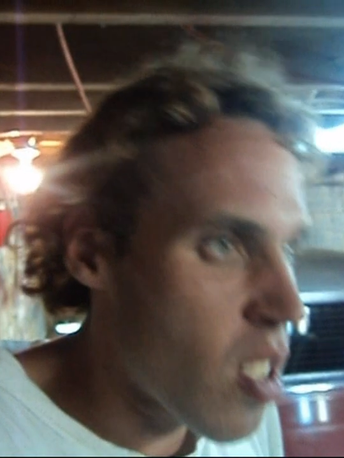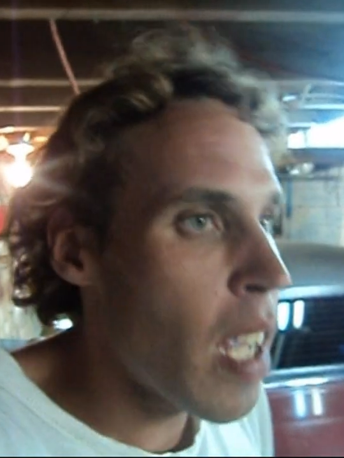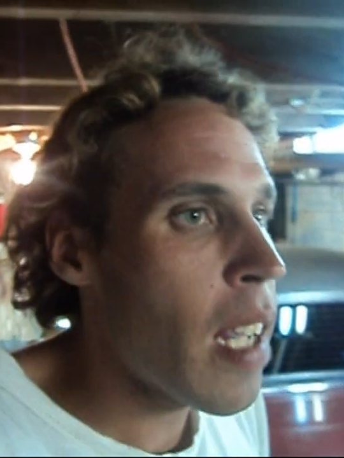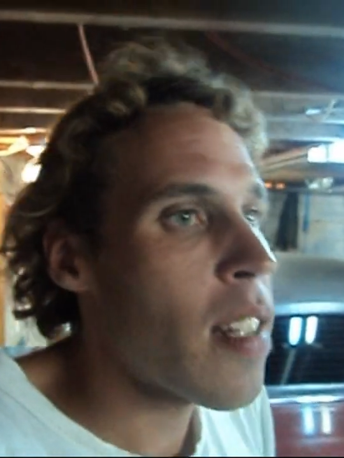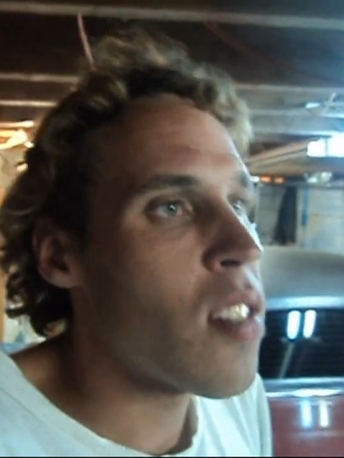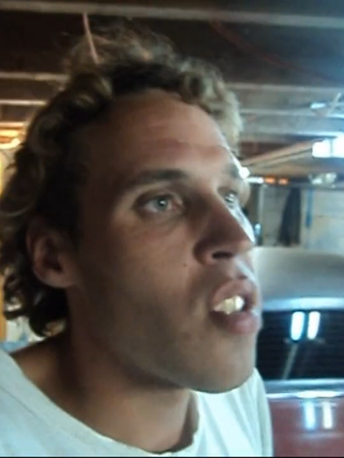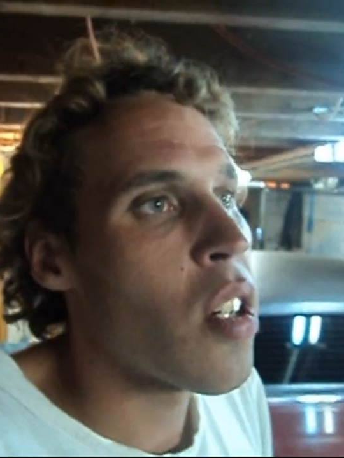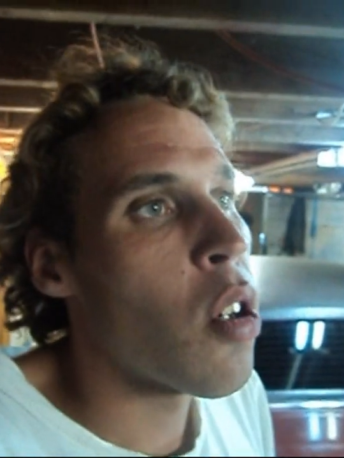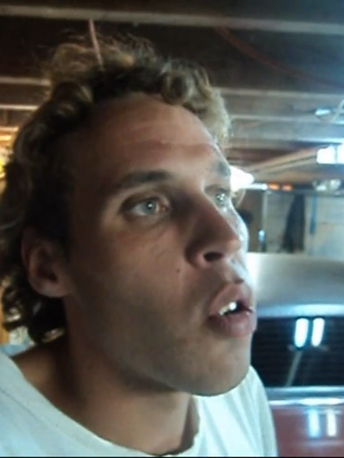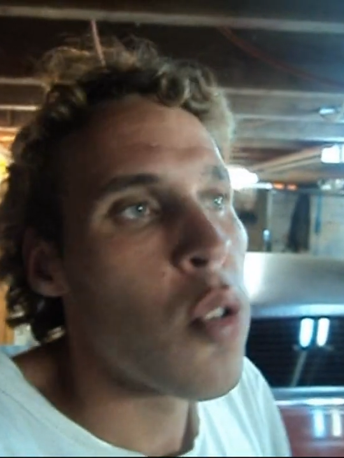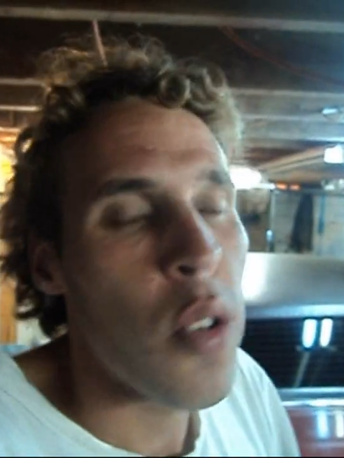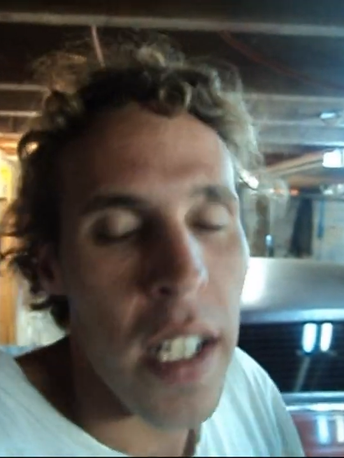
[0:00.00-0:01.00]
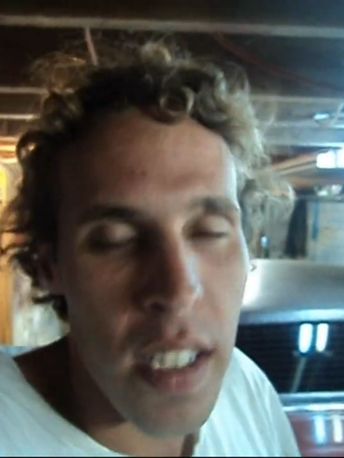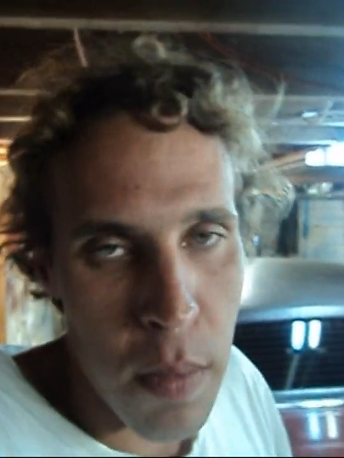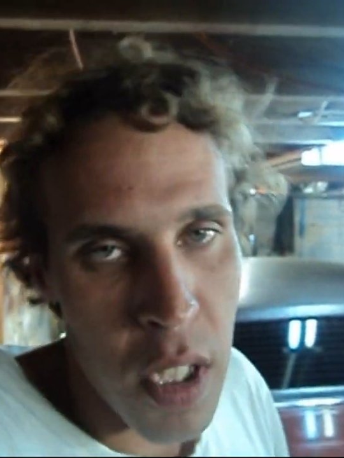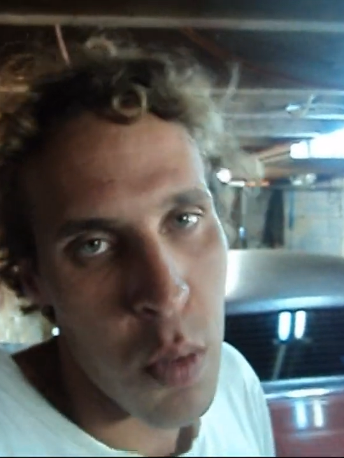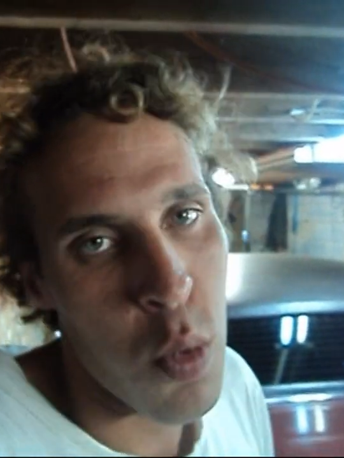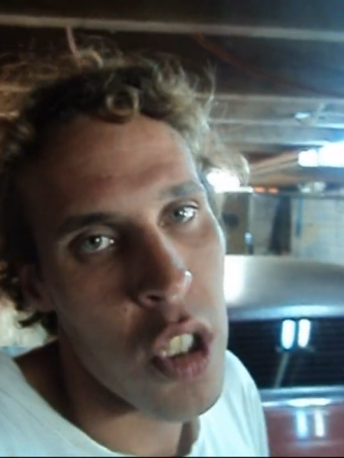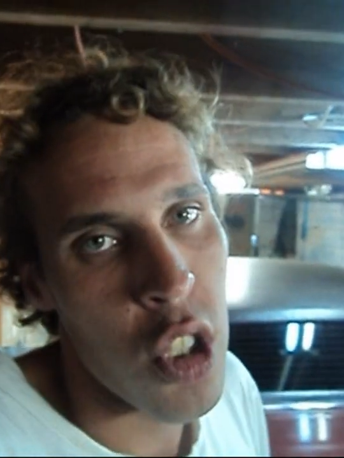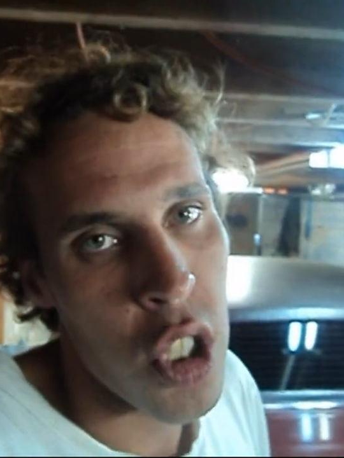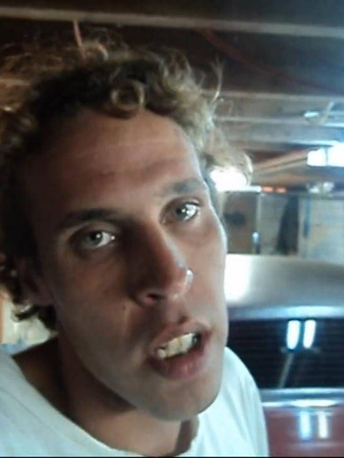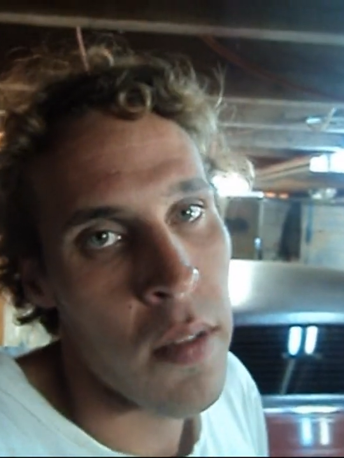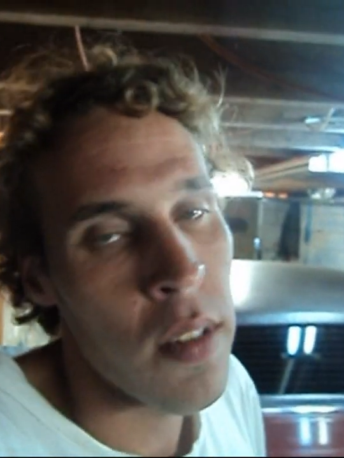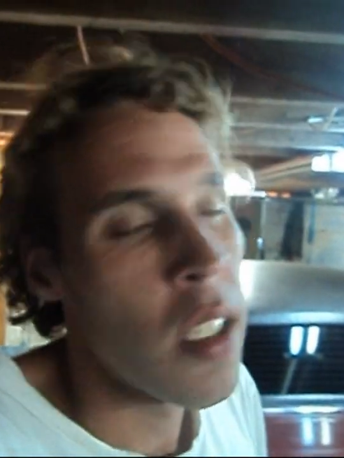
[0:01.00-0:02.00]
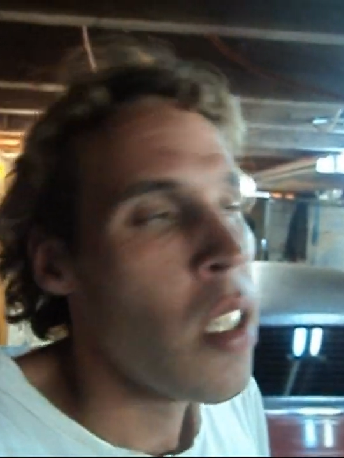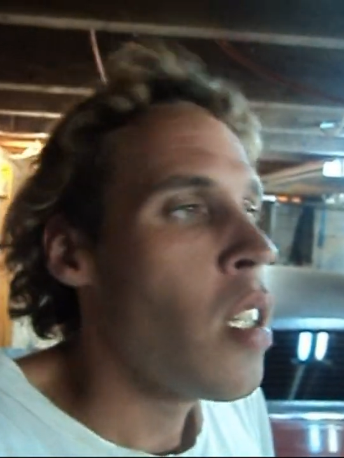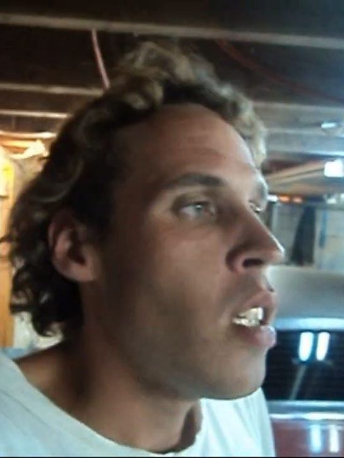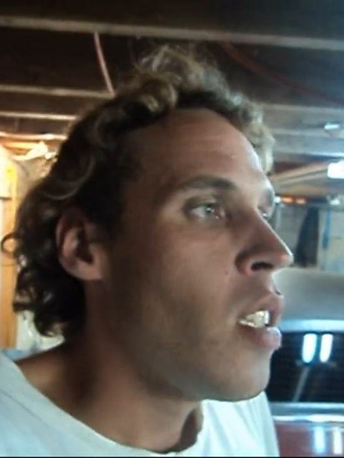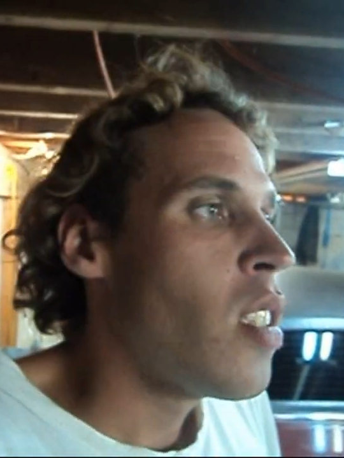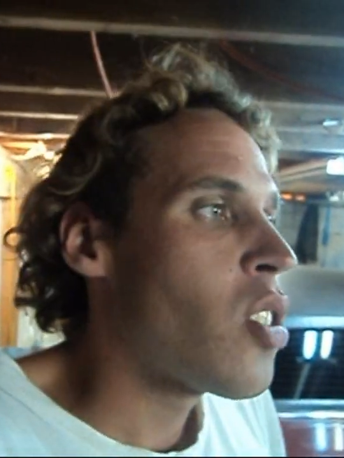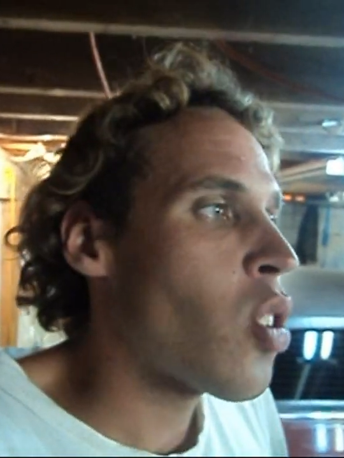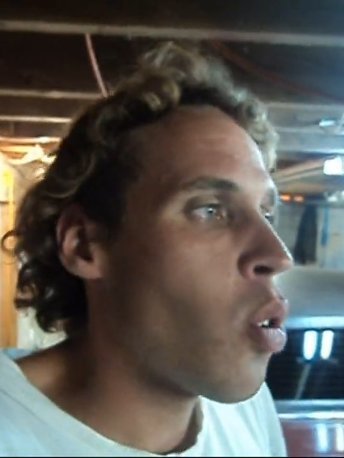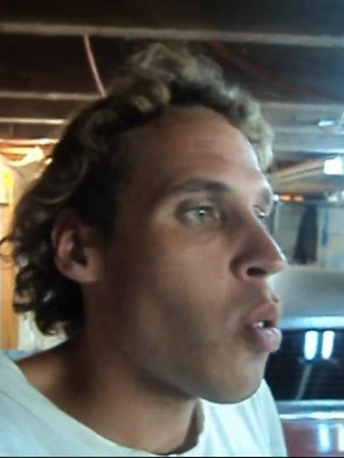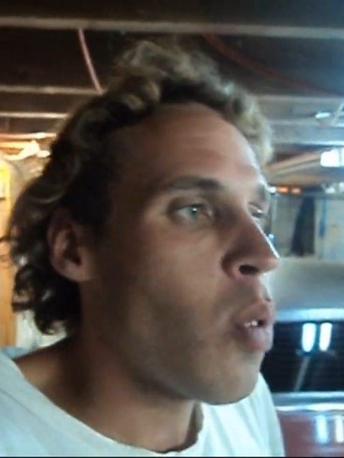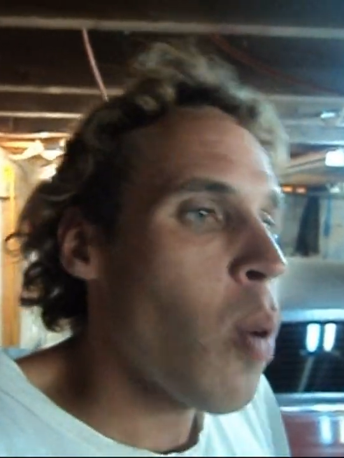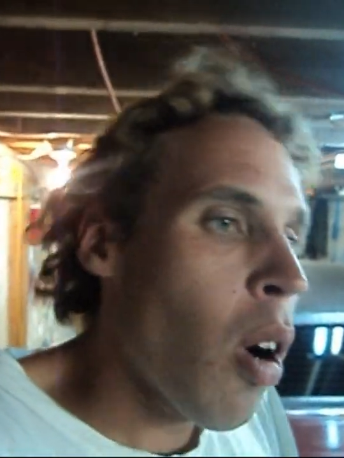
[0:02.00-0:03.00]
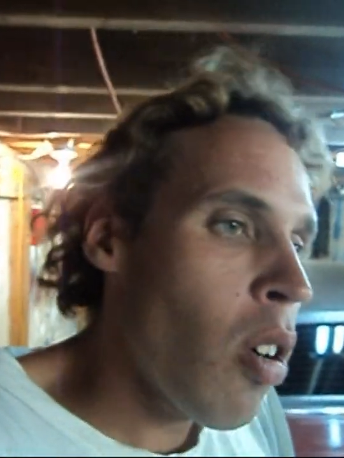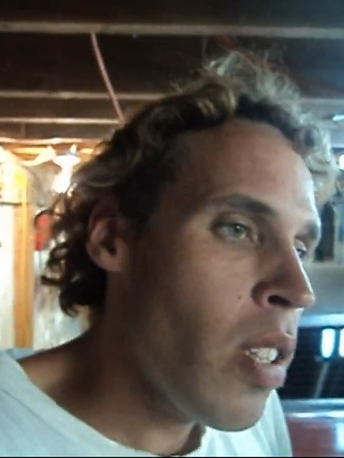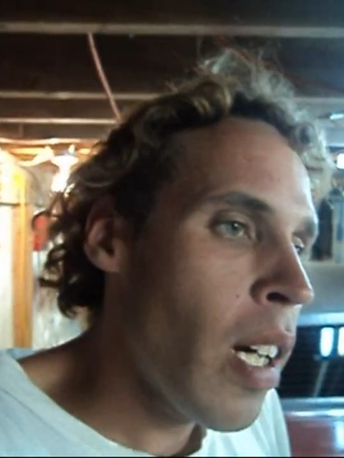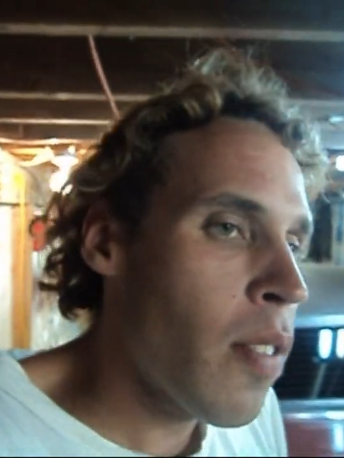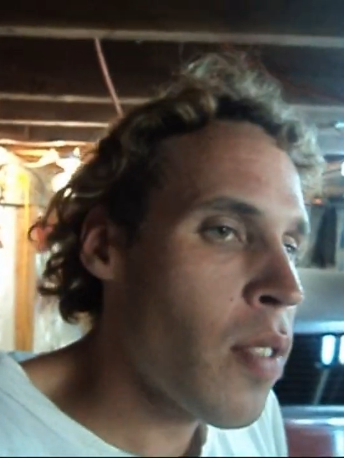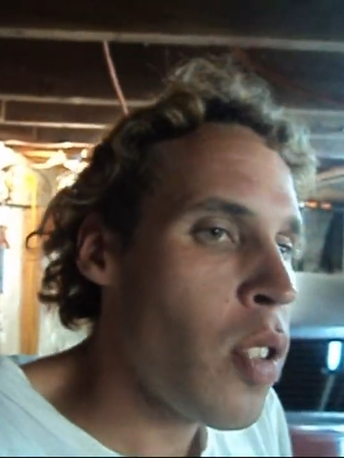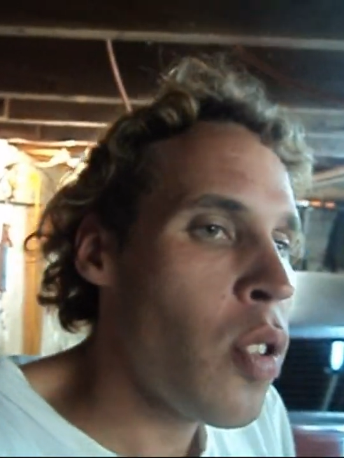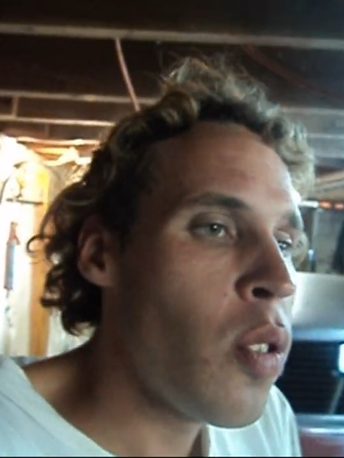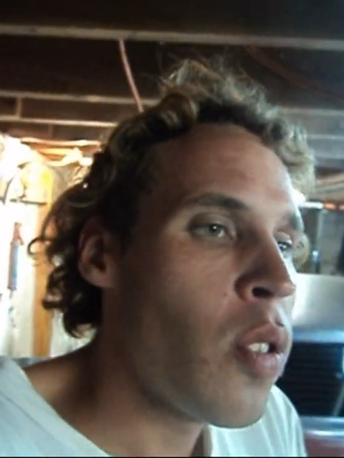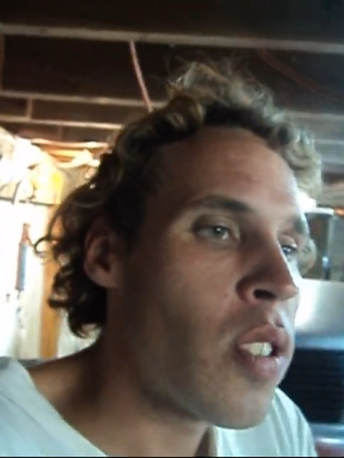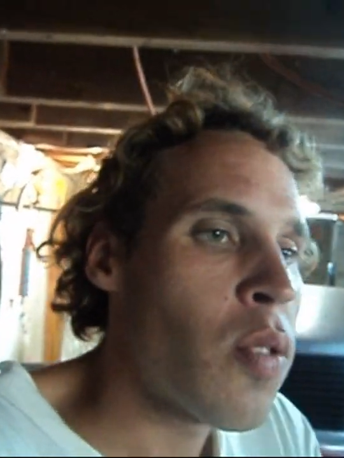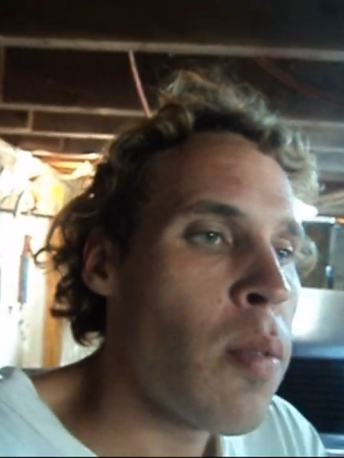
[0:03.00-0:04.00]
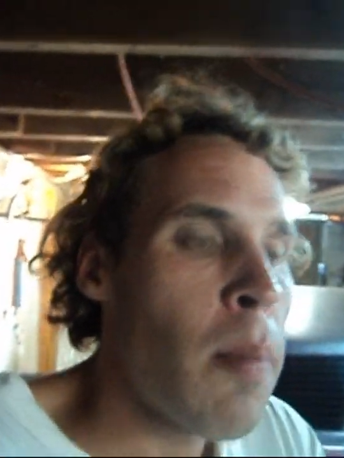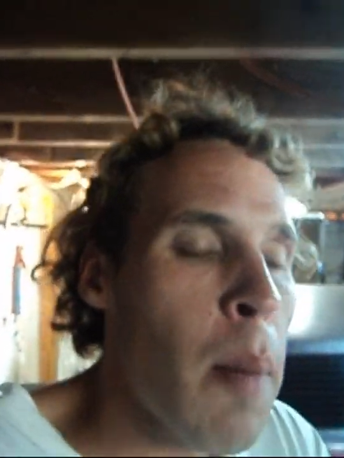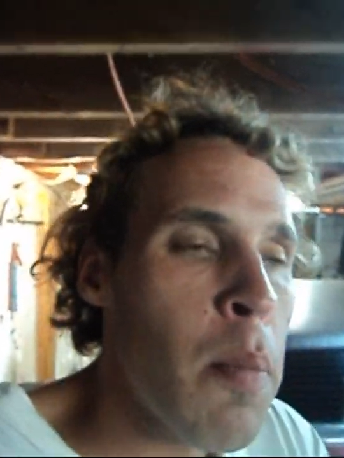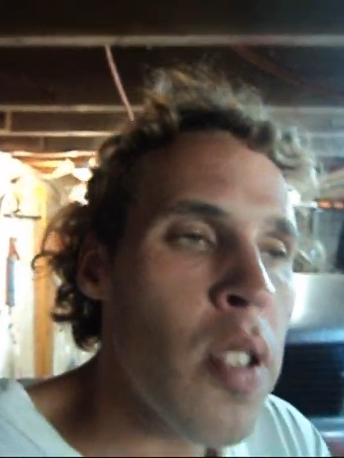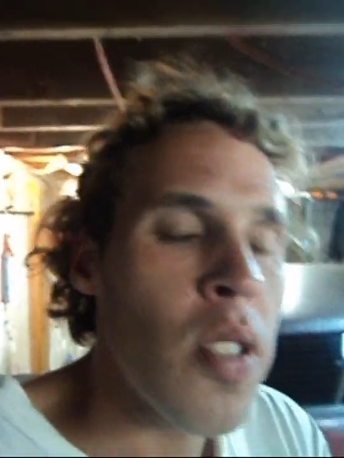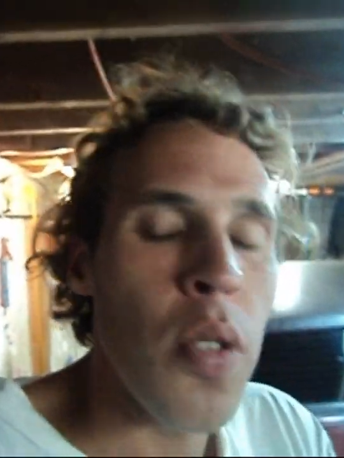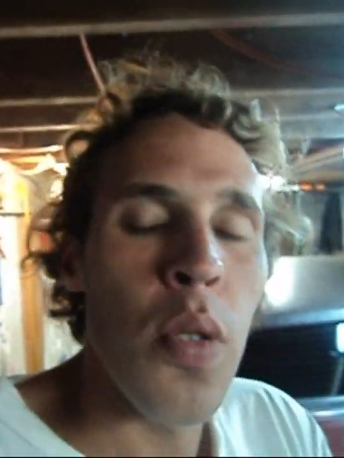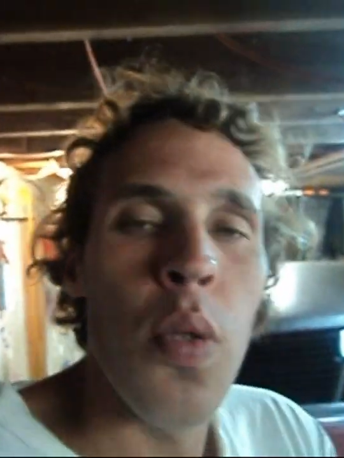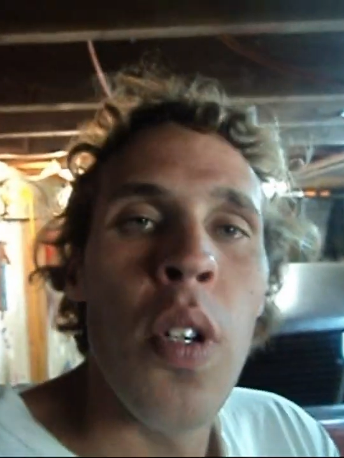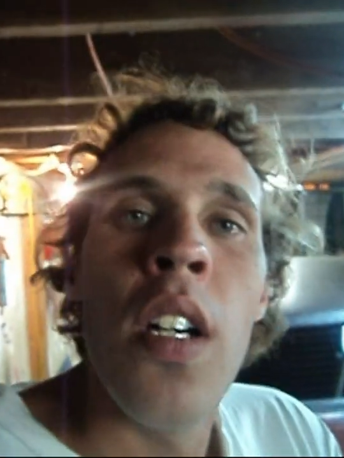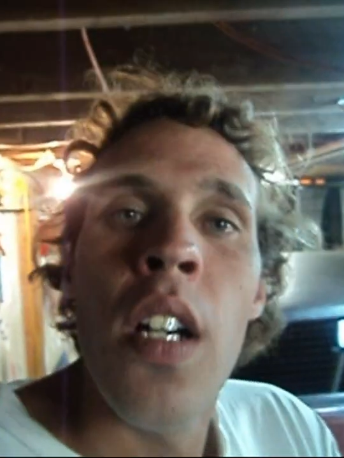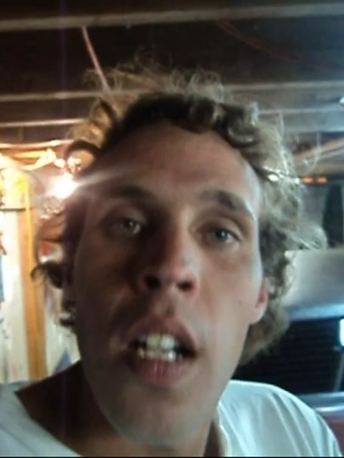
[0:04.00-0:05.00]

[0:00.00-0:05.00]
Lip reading: stayed at zero, transmission wouldn't shift. So all you have to do is remember to